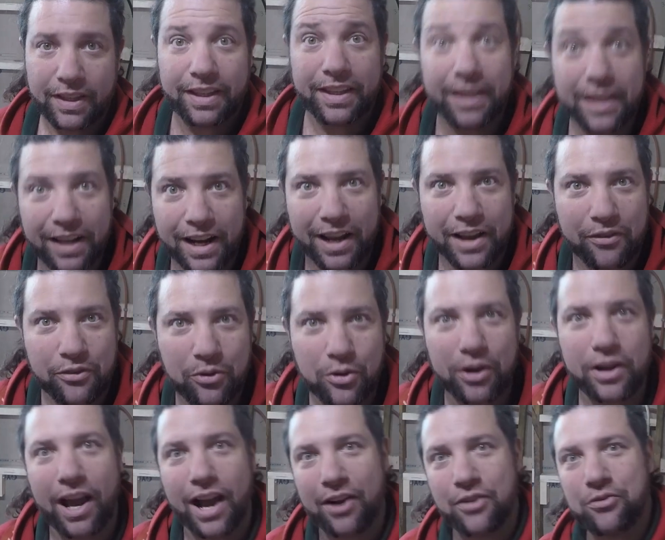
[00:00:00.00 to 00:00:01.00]
G'day
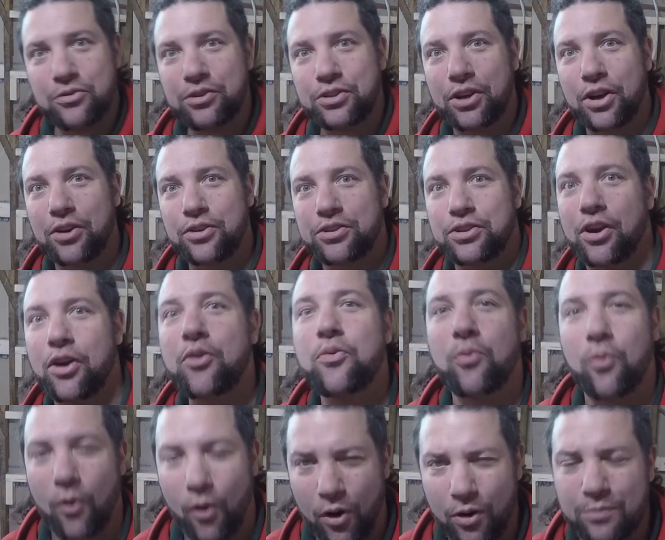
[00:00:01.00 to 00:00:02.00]
everyone, Uncle Jojo,
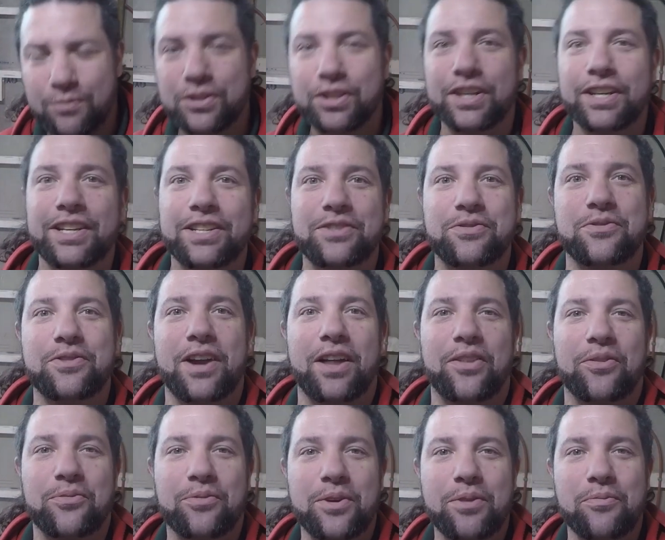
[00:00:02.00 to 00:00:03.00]
Wominjeka to another
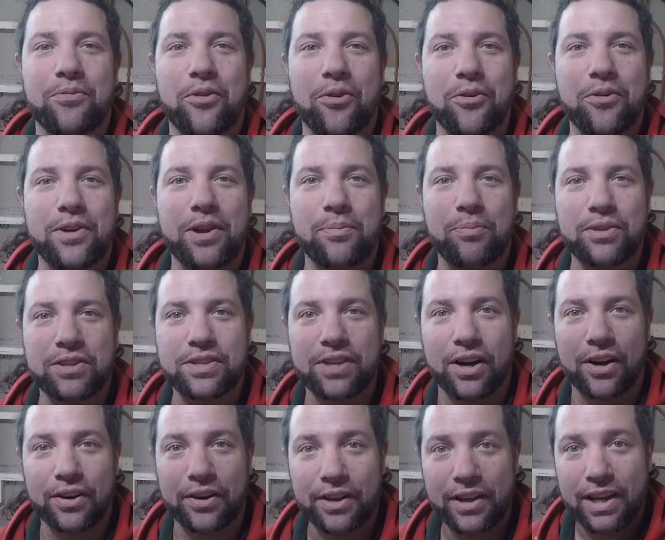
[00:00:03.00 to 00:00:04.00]
rip-roaring
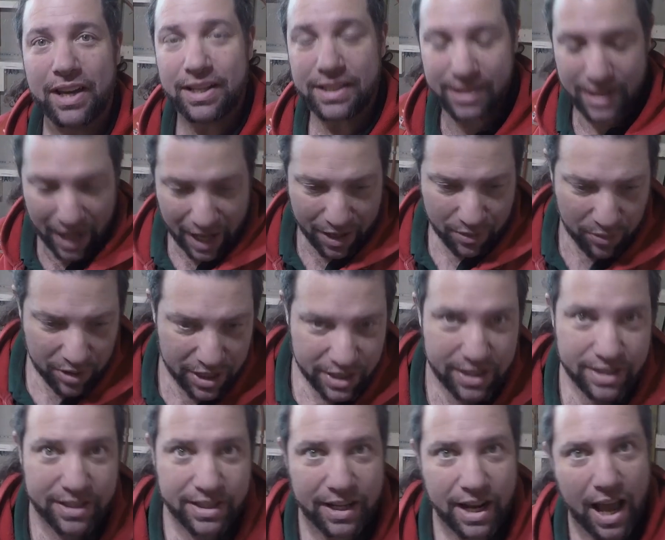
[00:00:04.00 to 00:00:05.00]
episode. Today we're
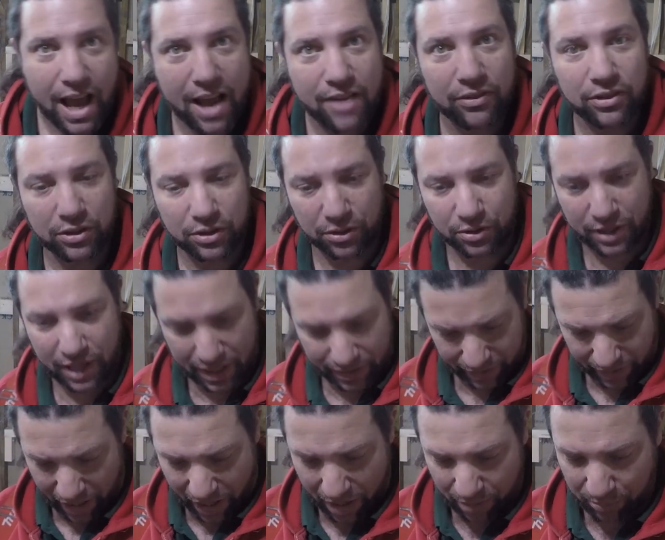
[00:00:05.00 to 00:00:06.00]
just going to have a look at
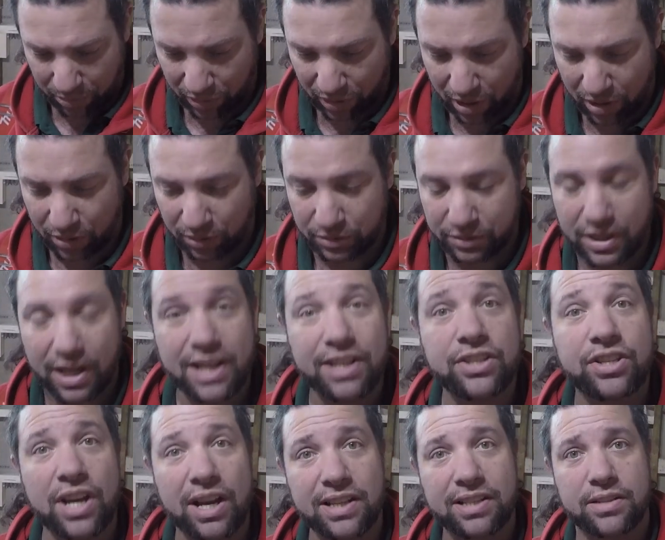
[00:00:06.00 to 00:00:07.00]
the humble old
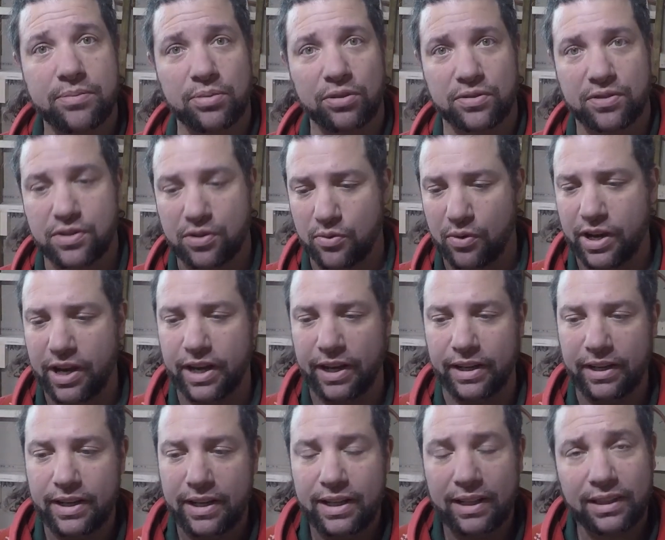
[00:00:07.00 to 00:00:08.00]
adjustable square.
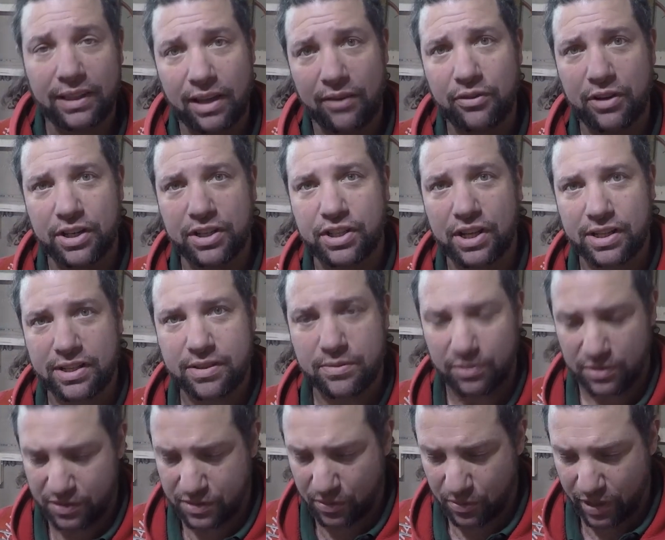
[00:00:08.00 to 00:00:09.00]
Love an
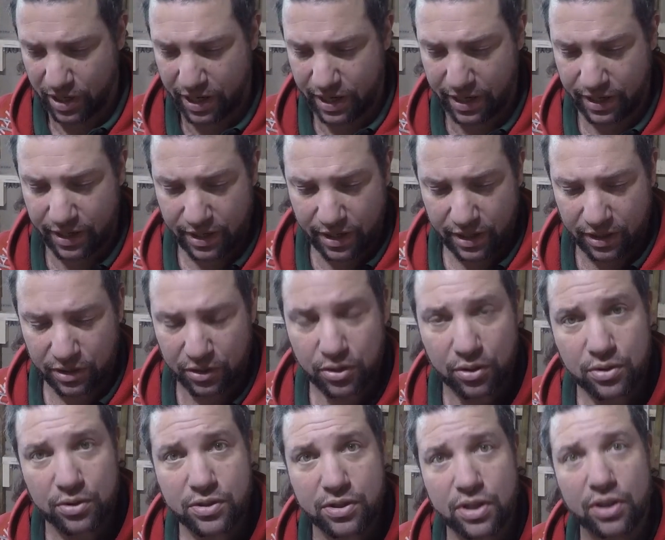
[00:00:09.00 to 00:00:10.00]
adjustable square,
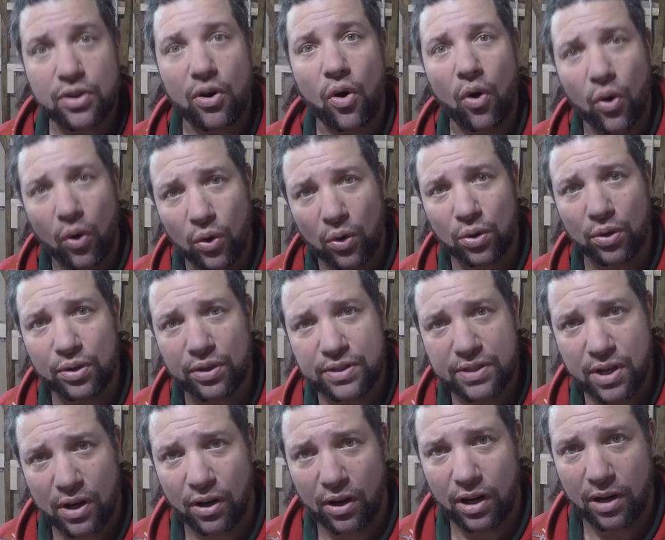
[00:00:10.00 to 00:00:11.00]
use it all the
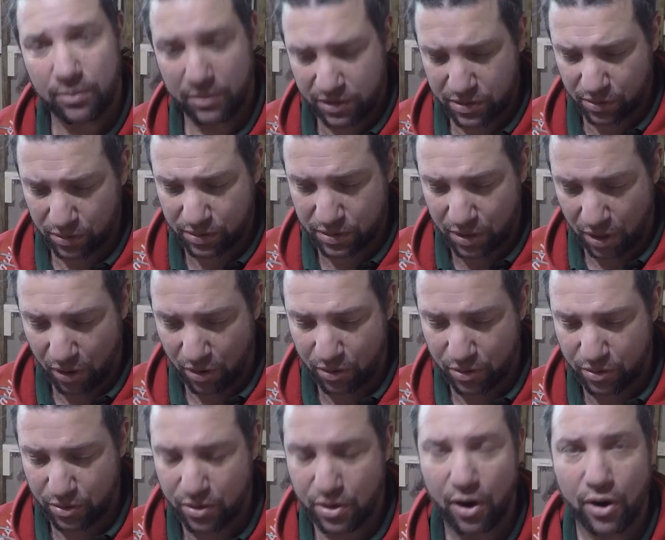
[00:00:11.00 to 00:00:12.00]
time. It's also
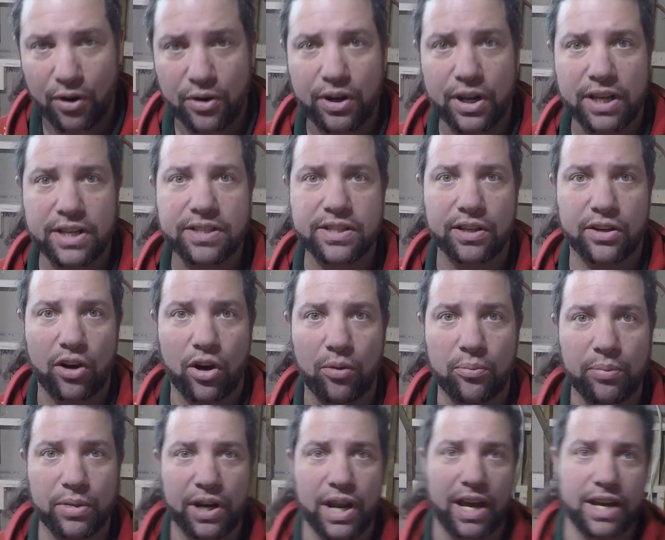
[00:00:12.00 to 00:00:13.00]
known as the
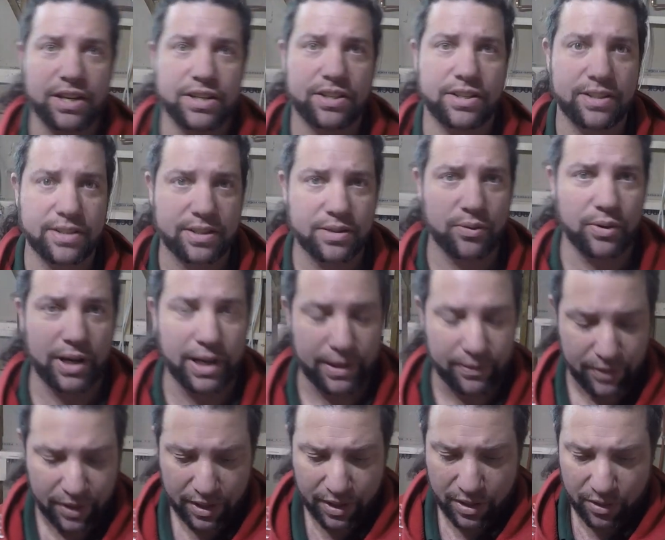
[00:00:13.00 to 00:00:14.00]
combination square.
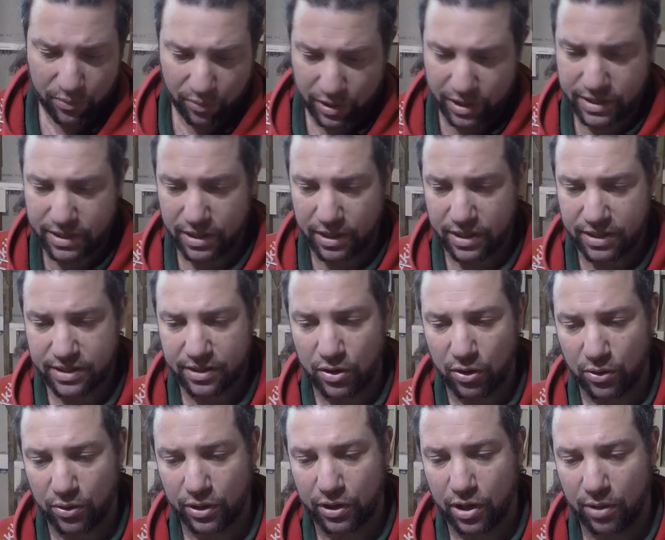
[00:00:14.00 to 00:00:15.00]
Reason it's
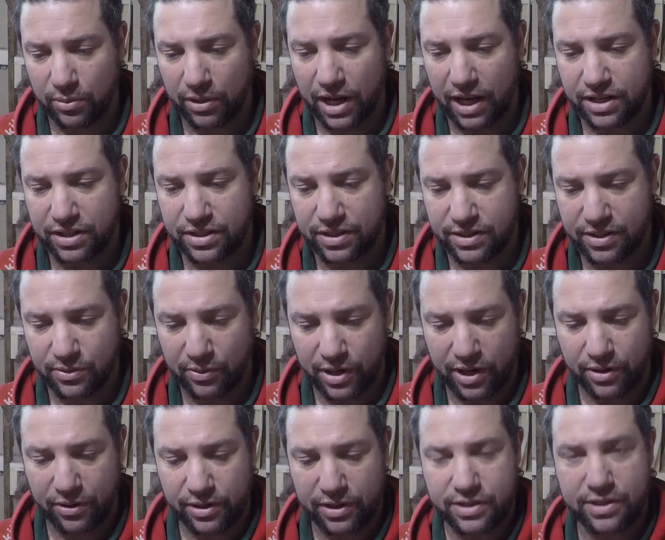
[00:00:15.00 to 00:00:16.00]
called a combination
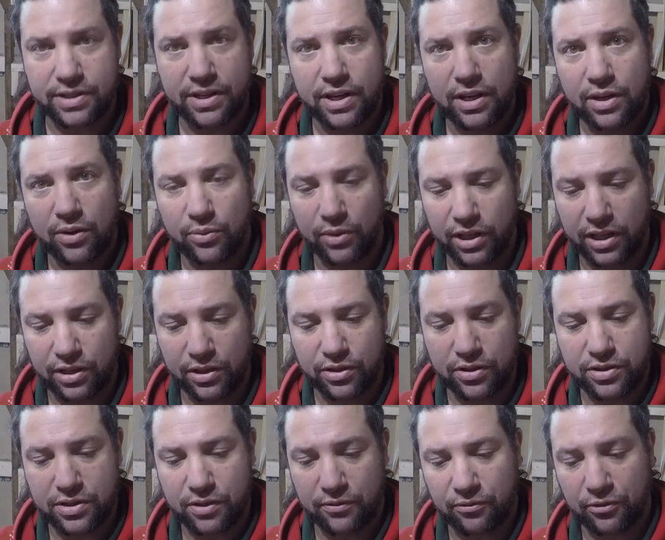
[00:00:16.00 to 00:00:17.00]
square is we can
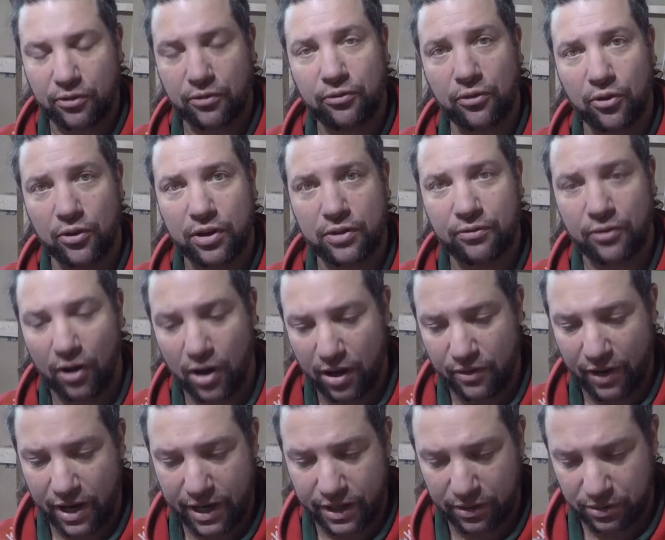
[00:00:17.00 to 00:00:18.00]
use it for a 45
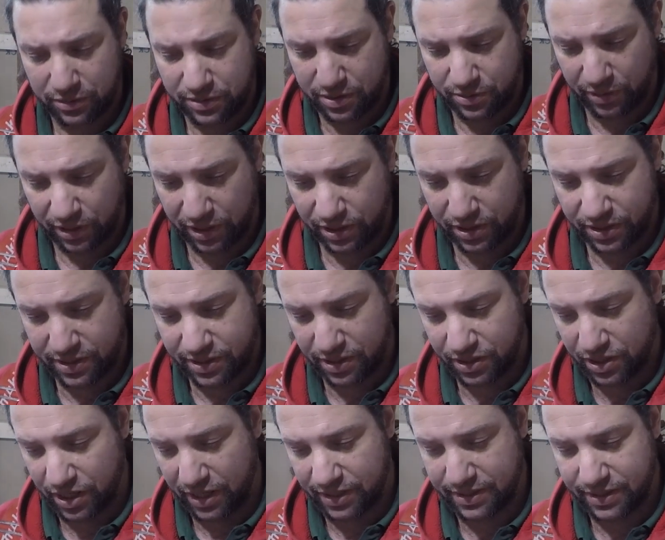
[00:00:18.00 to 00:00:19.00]
angle, so we can just
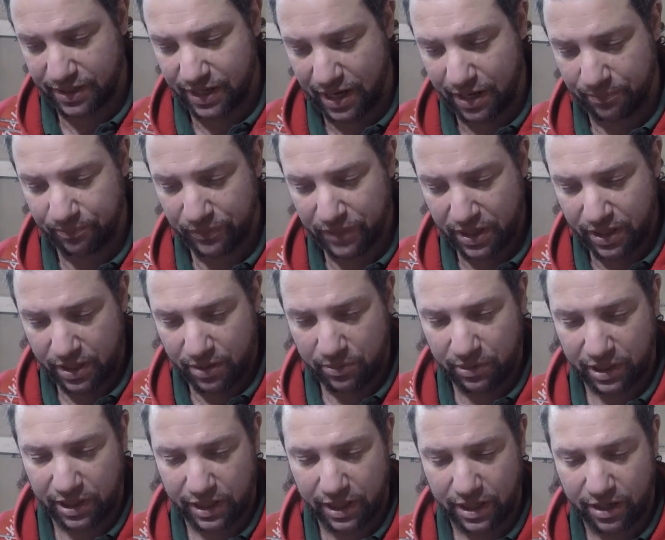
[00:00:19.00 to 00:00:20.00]
adjust it up. We
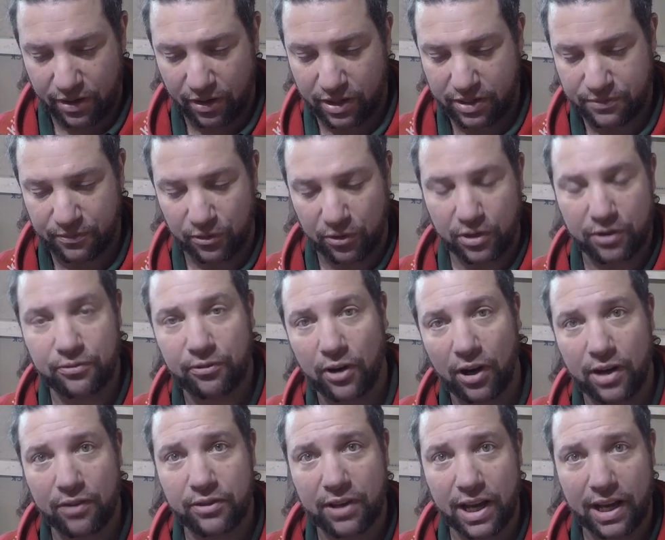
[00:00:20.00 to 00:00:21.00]
can get a nice
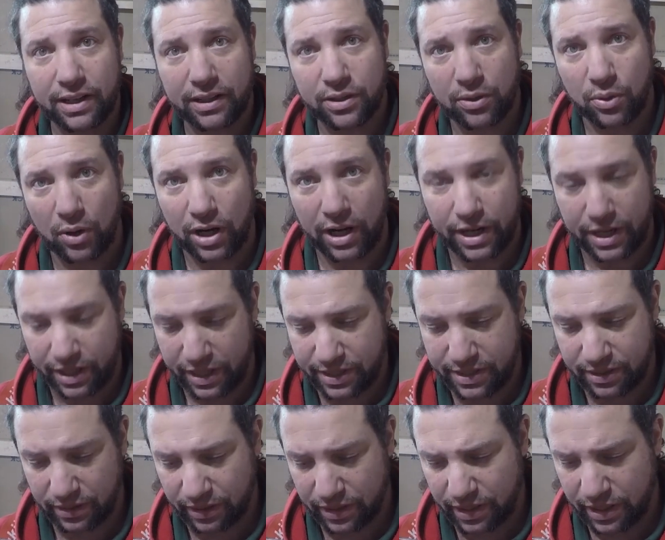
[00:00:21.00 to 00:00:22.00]
45 cut quite
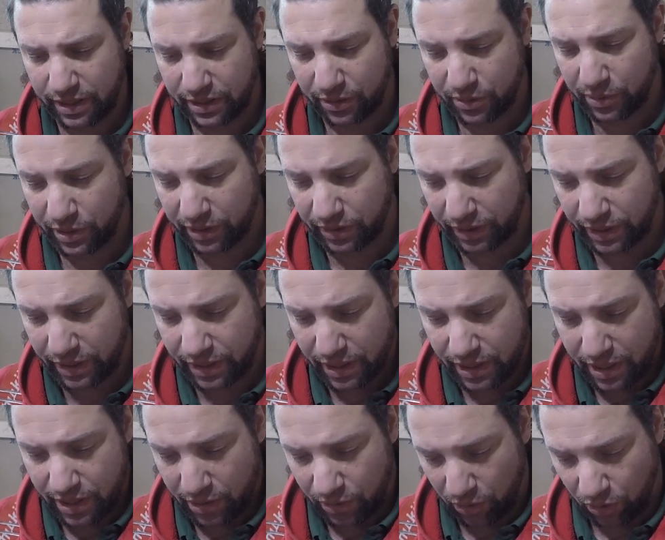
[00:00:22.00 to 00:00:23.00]
easily and quickly,
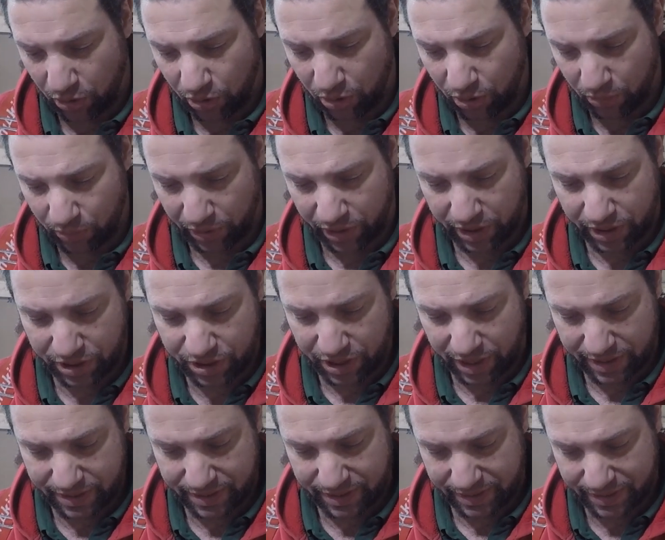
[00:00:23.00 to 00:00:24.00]
or we can
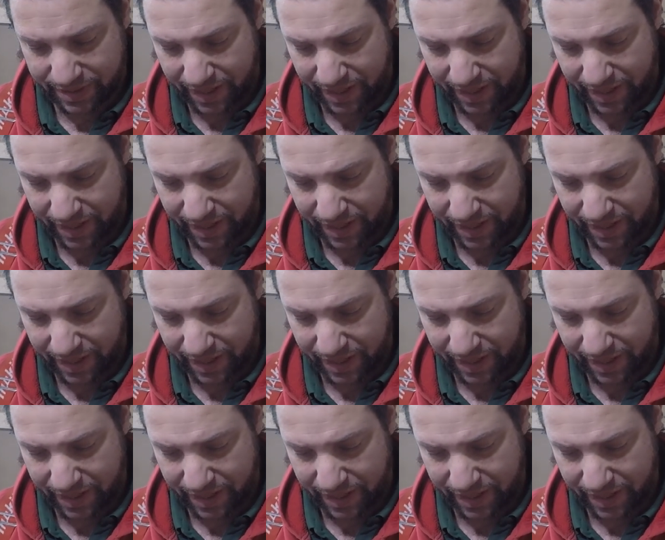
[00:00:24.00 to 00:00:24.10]
adjust it